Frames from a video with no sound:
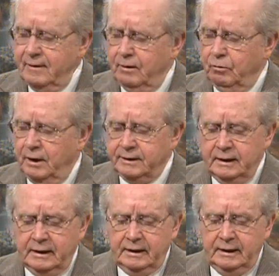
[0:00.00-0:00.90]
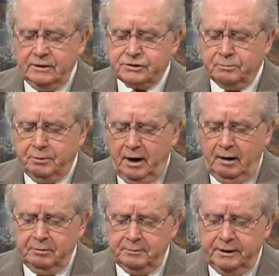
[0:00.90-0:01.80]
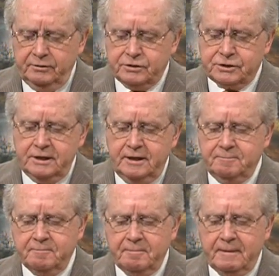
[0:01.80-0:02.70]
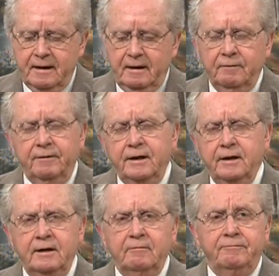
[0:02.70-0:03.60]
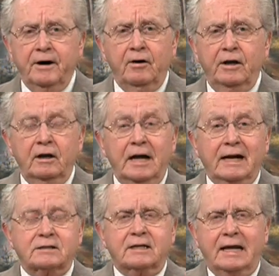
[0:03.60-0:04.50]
Now, what is the problem here, you see? The very elect